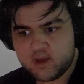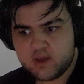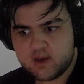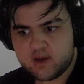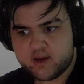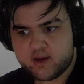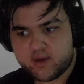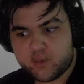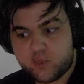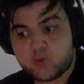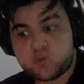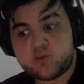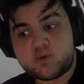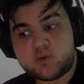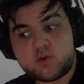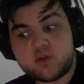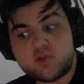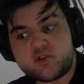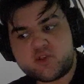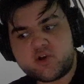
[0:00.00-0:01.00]

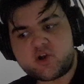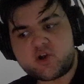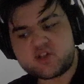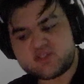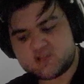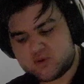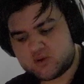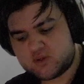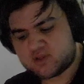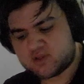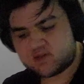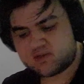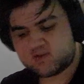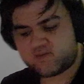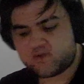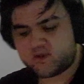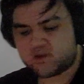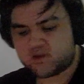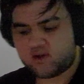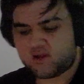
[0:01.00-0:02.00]
The consequences of
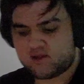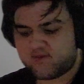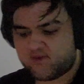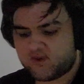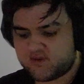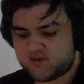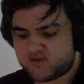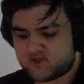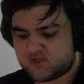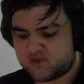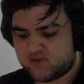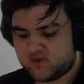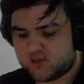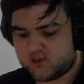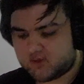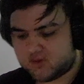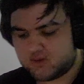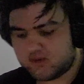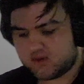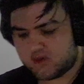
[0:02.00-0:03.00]
the downfall of the Soviet
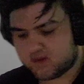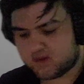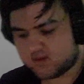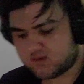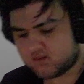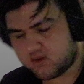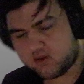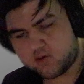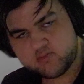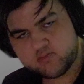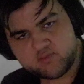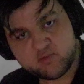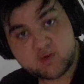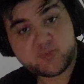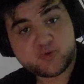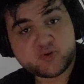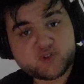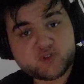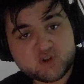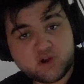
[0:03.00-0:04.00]
Union.
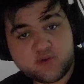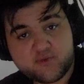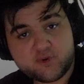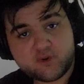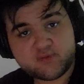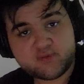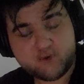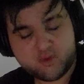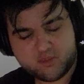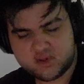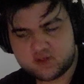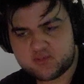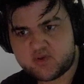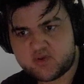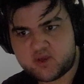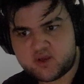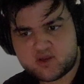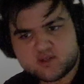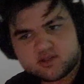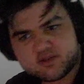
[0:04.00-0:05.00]
People suffered from it
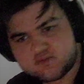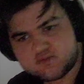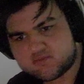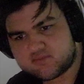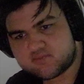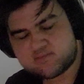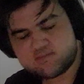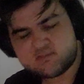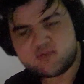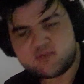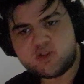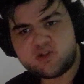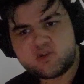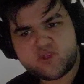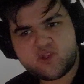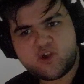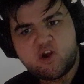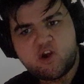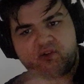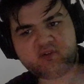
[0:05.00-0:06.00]
because
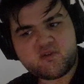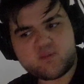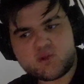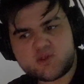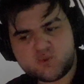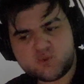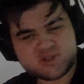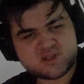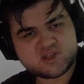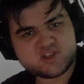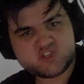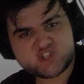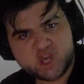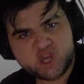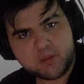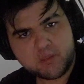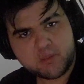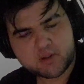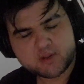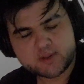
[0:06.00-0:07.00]
the government was in
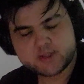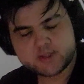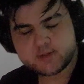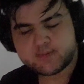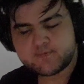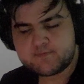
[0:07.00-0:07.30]
shambles.